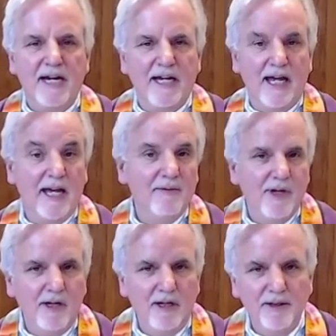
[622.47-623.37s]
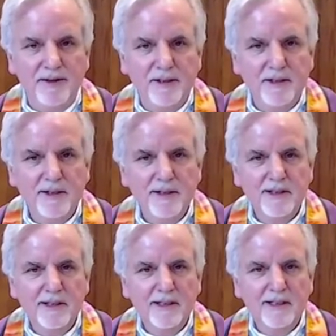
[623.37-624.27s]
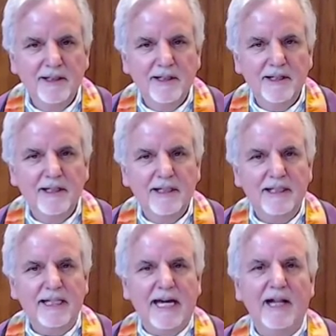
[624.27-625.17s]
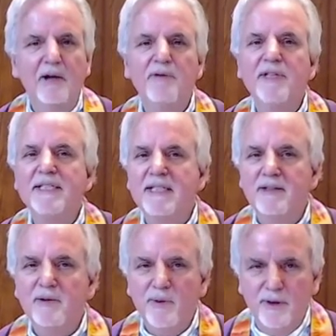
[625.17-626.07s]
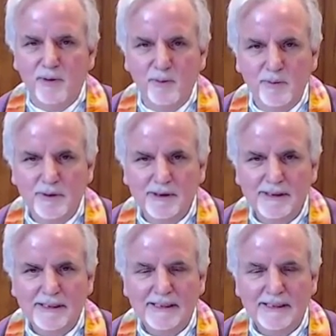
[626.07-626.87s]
that I gave called the elephants in the room.